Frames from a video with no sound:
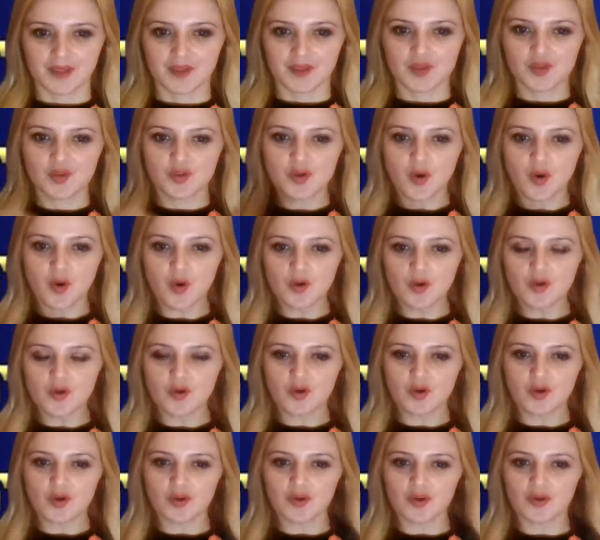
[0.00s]
Show
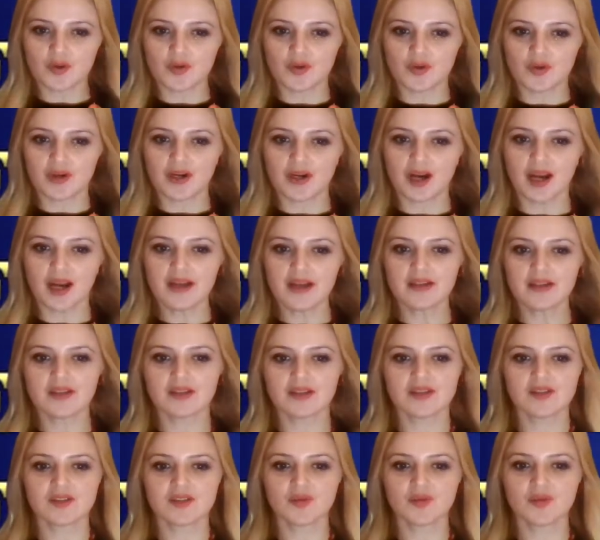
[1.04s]
your
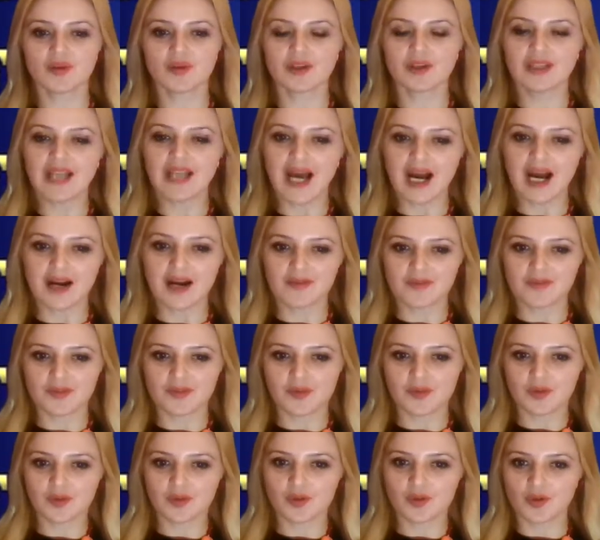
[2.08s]
kindness, your love,
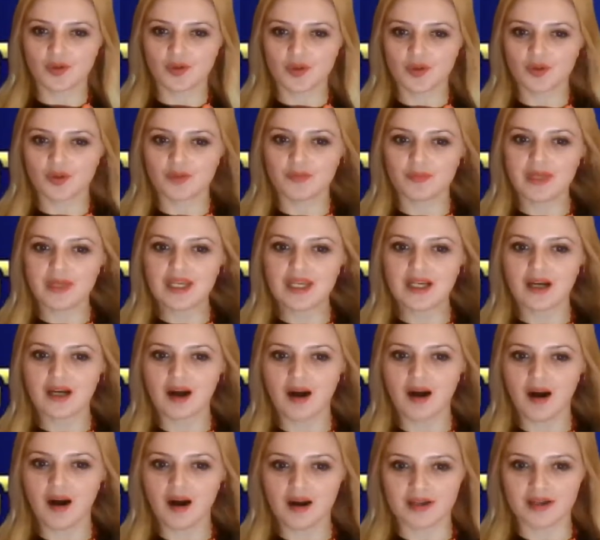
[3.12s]
your big
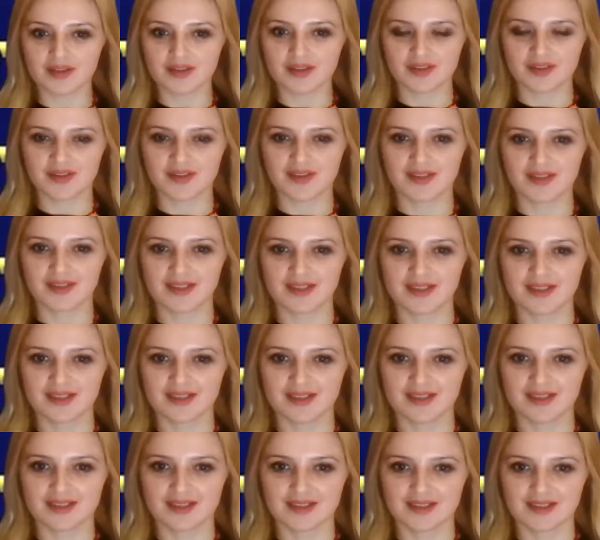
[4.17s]
heart.
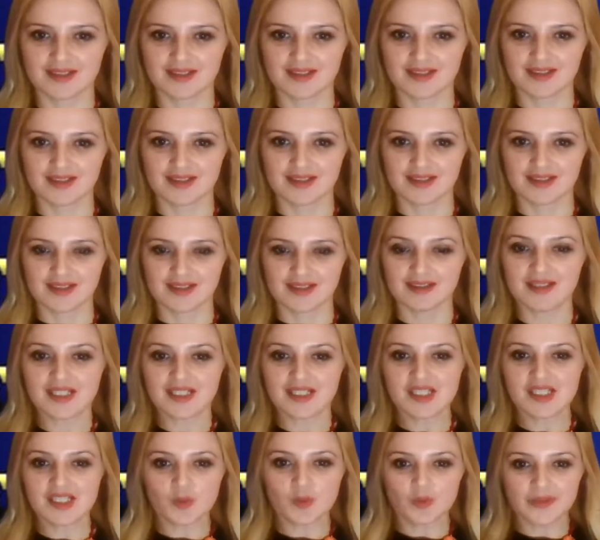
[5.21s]

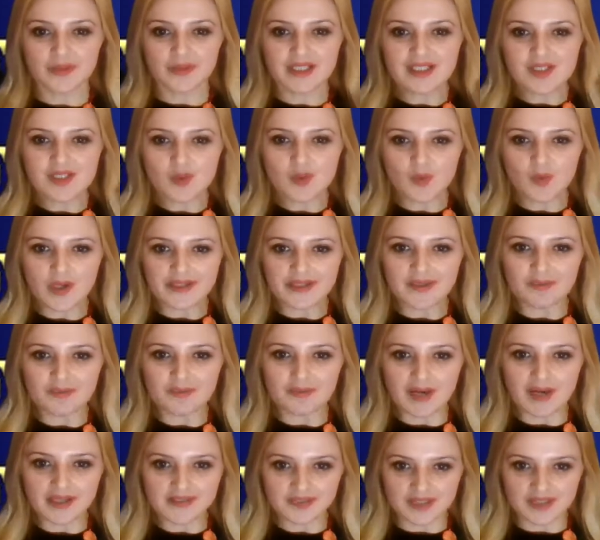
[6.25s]
That's what
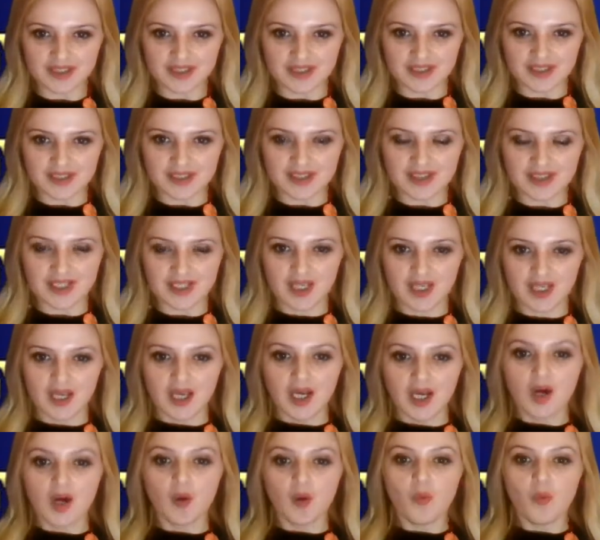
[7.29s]
matters.
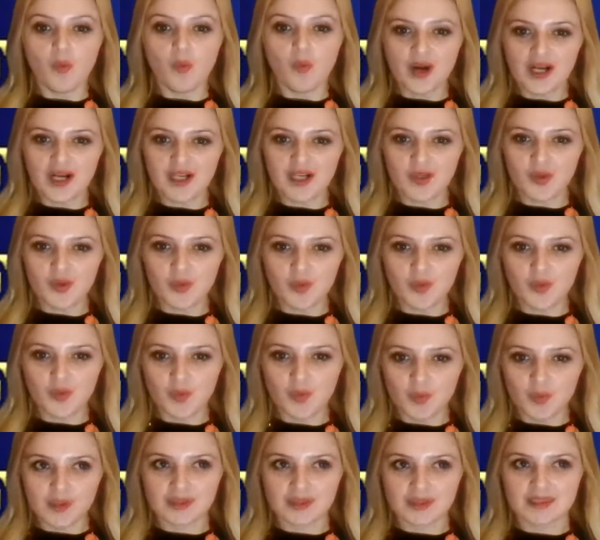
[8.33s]
When you
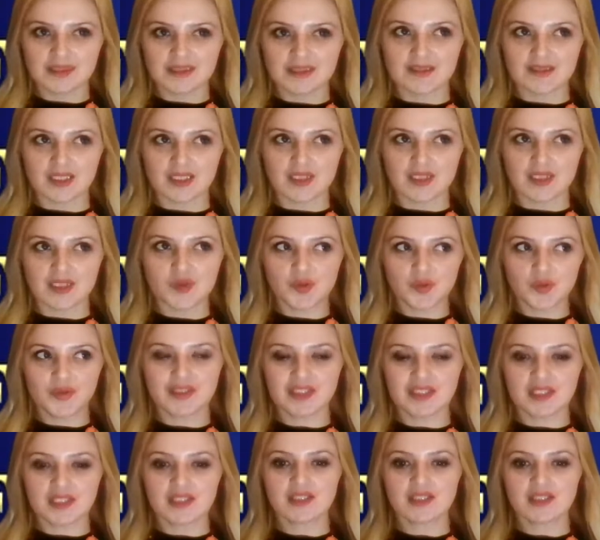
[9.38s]
will do
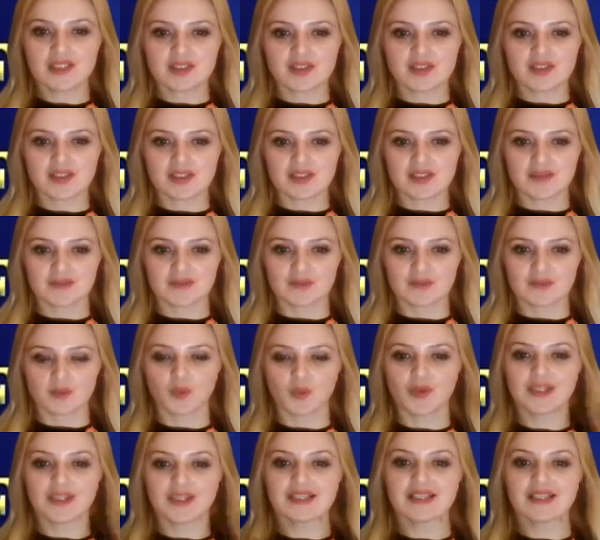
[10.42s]
things
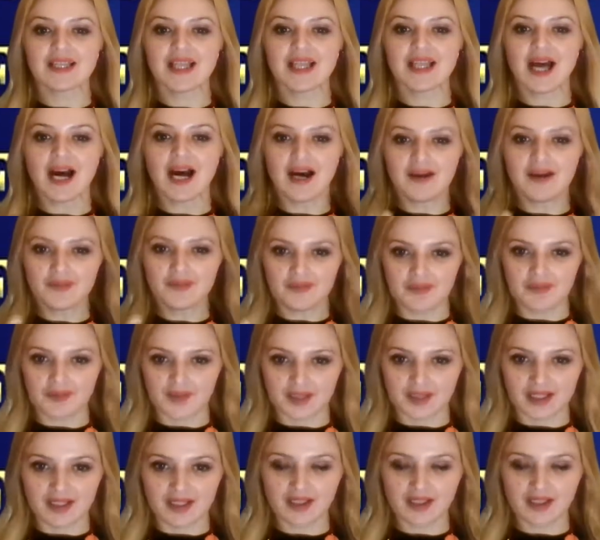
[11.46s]
with love
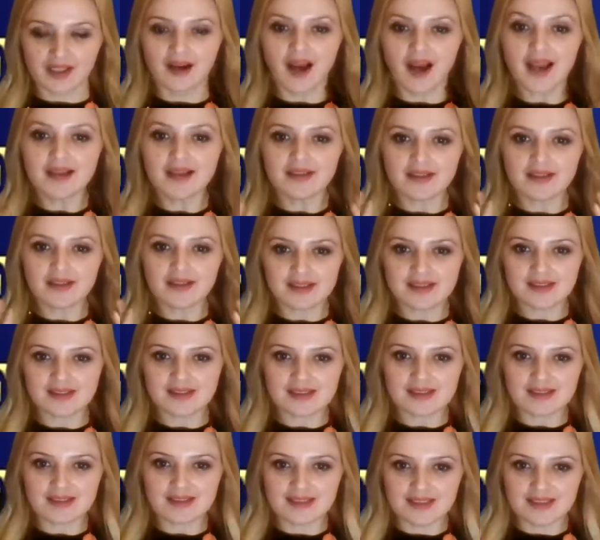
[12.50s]
and kindness,
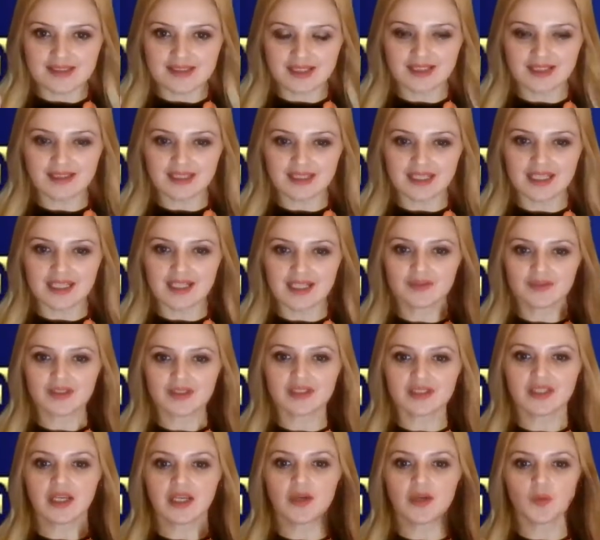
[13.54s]
then
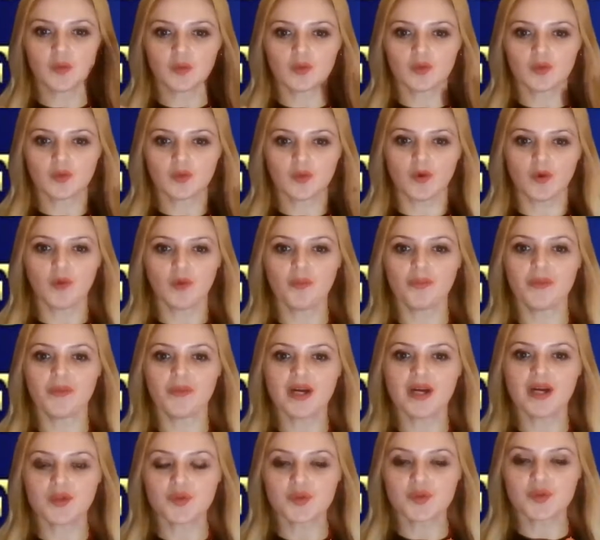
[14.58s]
everything will come
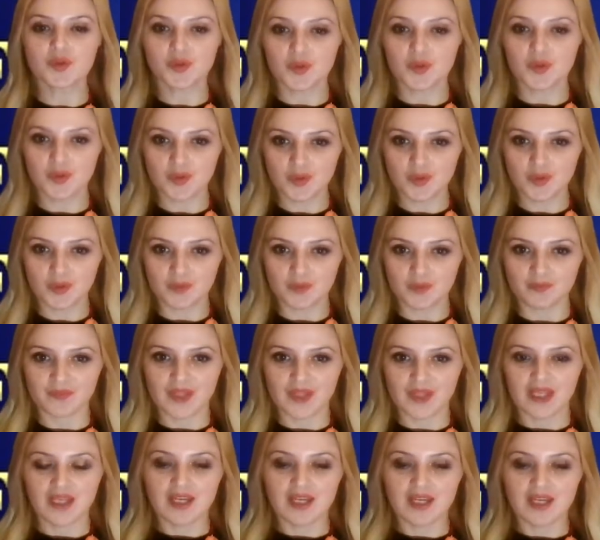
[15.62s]
back to you.
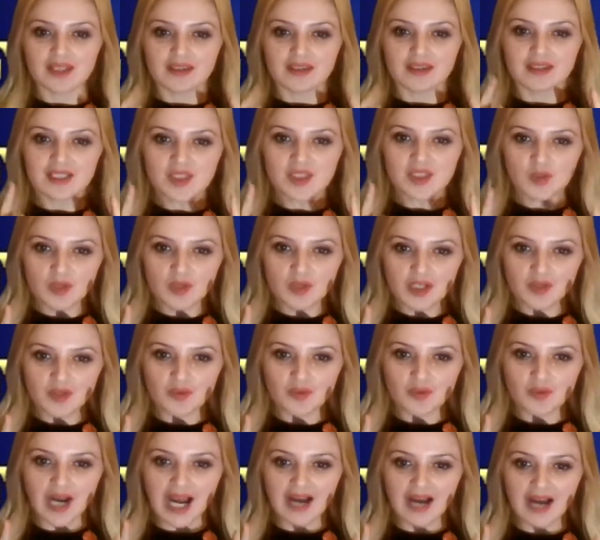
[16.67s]
That's where
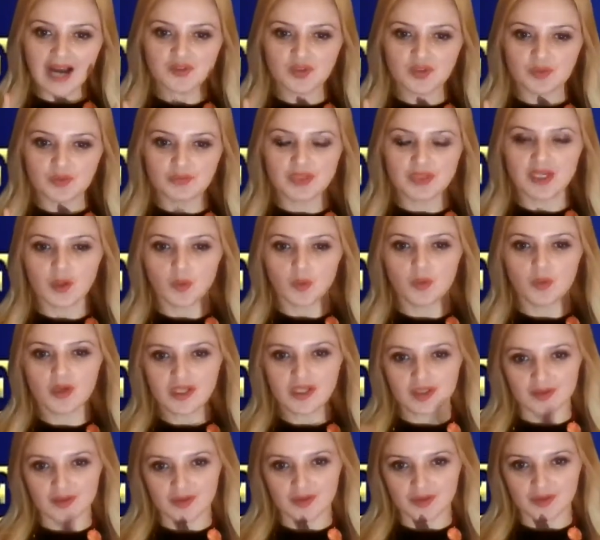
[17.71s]
you have to be
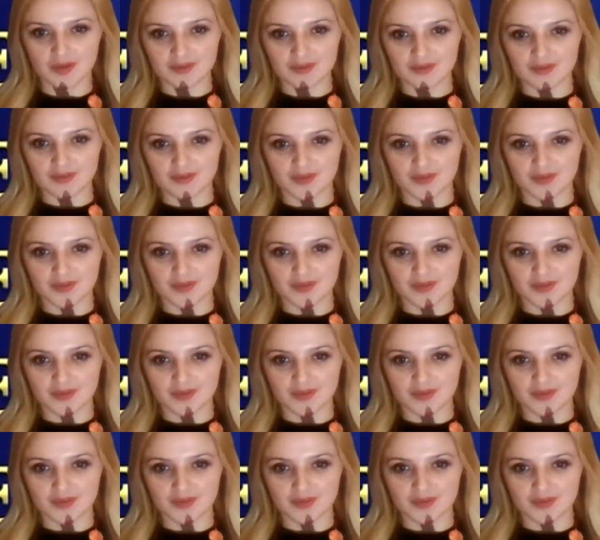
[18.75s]
aware of.